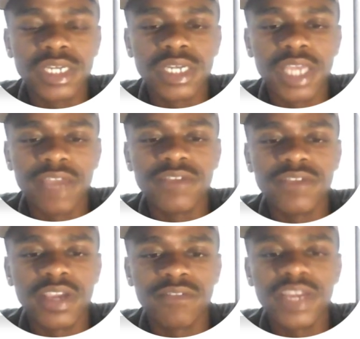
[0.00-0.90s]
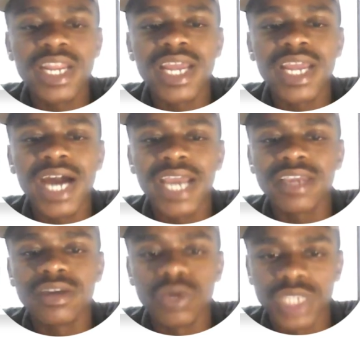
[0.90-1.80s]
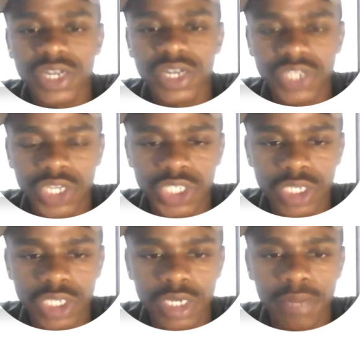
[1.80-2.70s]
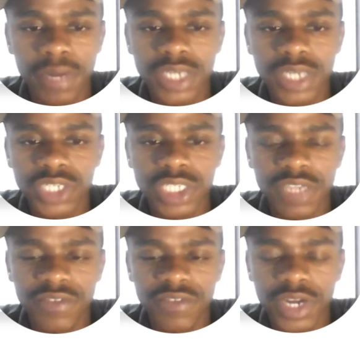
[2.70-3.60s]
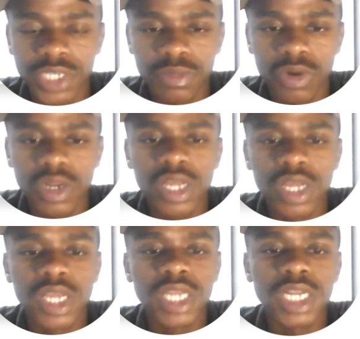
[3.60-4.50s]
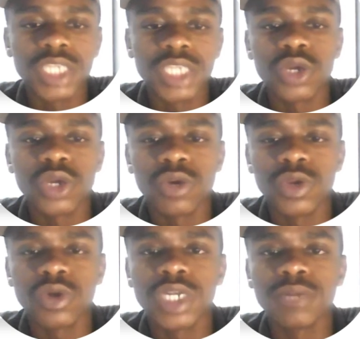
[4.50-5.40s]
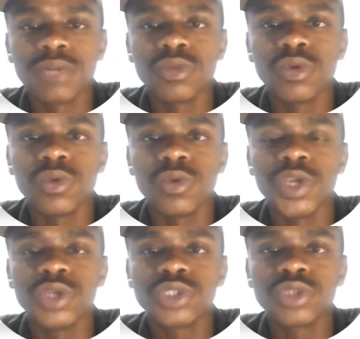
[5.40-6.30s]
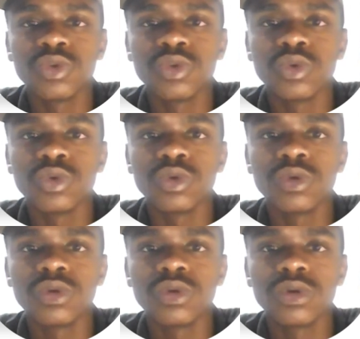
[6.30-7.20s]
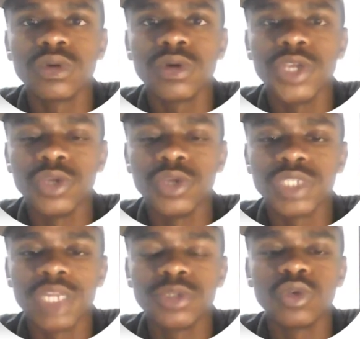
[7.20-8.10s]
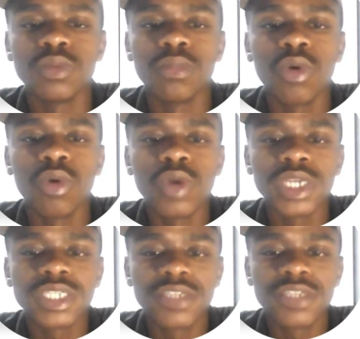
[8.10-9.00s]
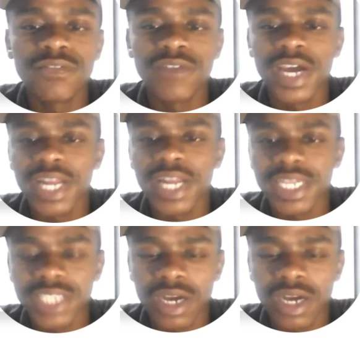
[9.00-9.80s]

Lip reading: having a very high water retention. The particles are very small. Clay soil, we know them, we used to use them to mold various